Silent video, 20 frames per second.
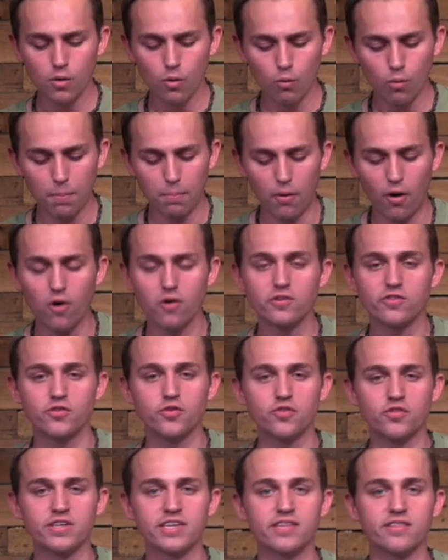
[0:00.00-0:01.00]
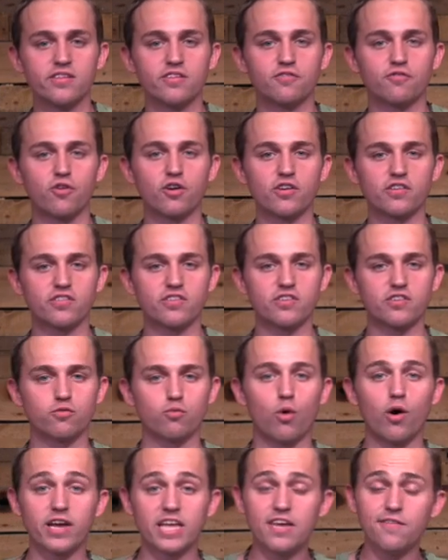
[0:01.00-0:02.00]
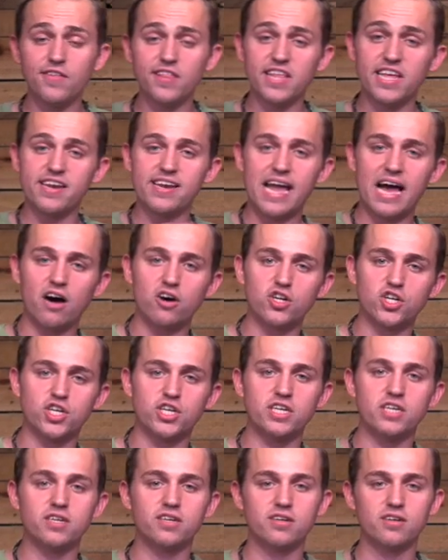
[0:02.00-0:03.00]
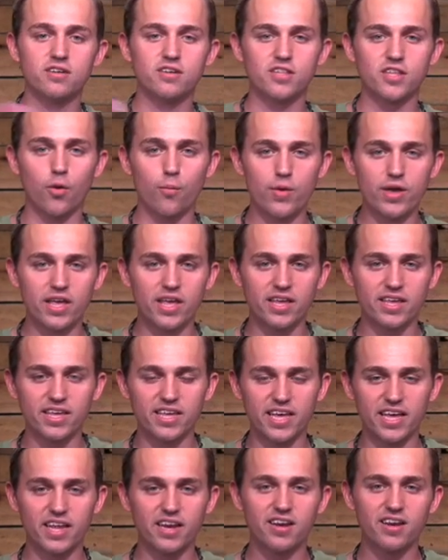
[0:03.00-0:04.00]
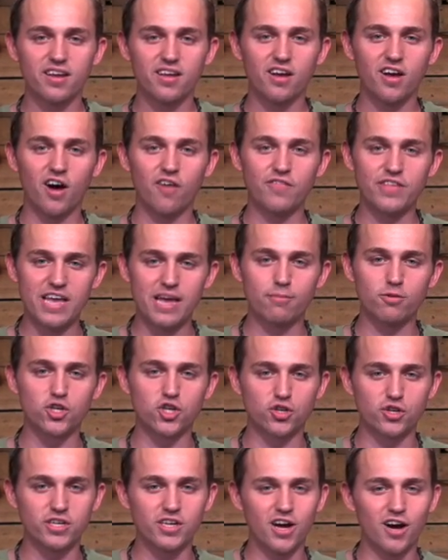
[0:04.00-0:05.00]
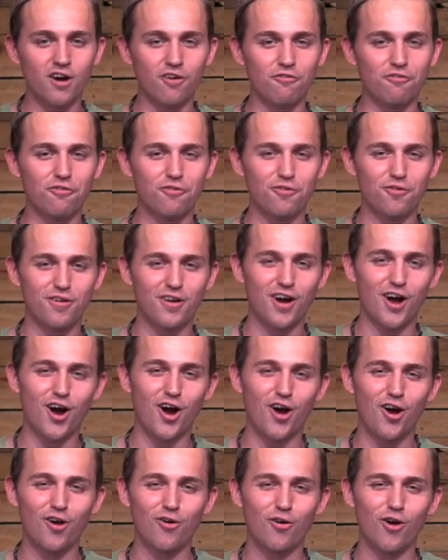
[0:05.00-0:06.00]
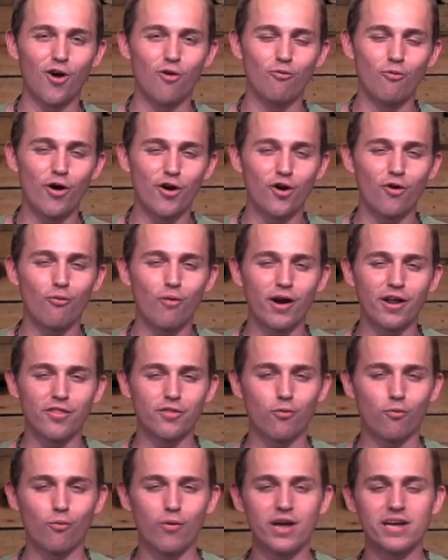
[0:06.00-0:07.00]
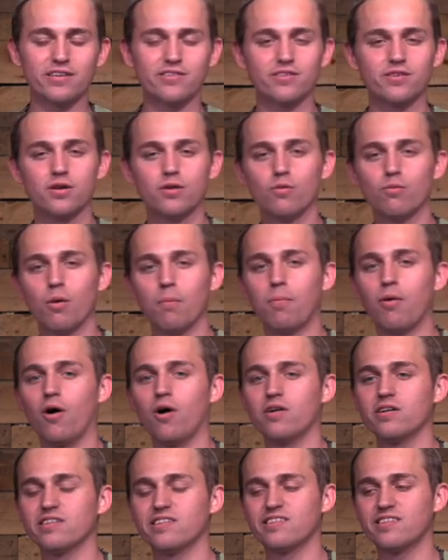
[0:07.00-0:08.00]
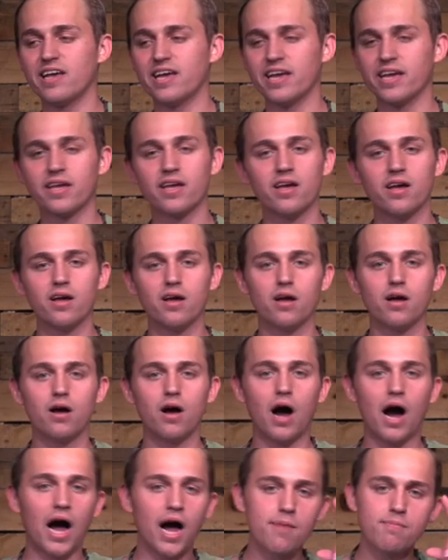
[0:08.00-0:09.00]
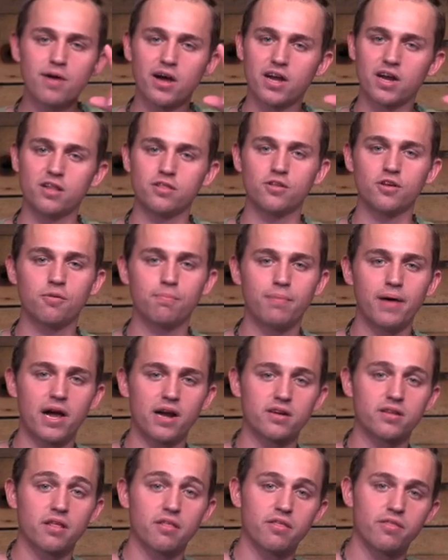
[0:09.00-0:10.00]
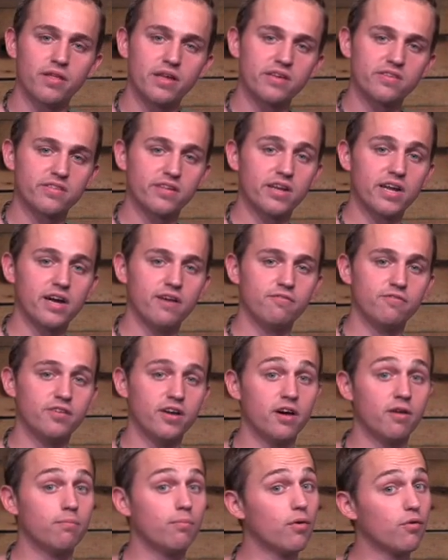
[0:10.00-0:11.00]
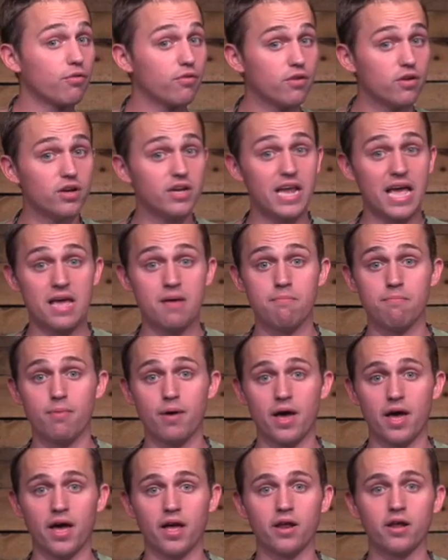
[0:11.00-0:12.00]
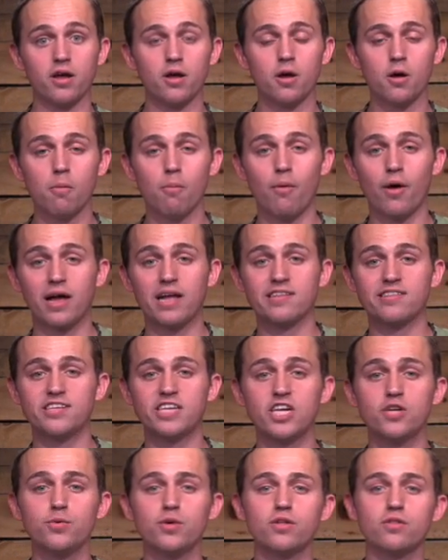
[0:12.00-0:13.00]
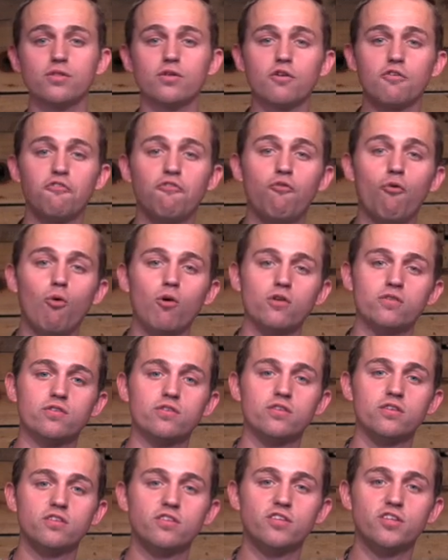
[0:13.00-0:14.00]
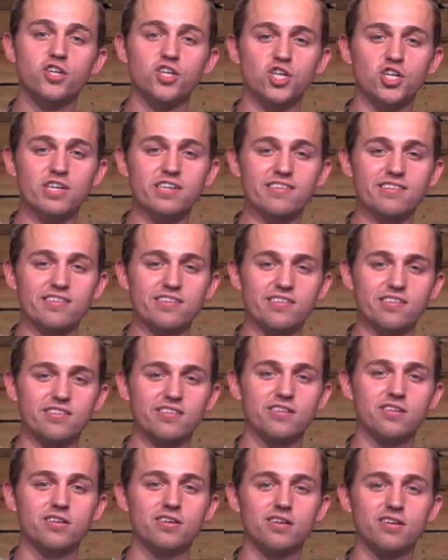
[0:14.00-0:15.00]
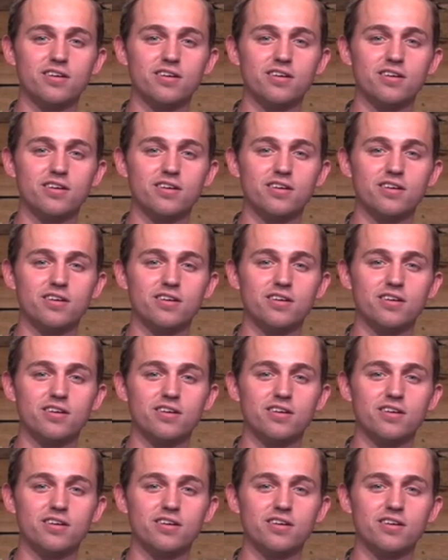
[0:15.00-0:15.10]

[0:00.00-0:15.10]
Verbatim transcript: what Paul is using in these verses while giving the analogy that we can get of the imagery of a runner running the race. What Paul is saying, I'm not going to look back to the things that I've done, both good and bad, but continue to look forward to Jesus,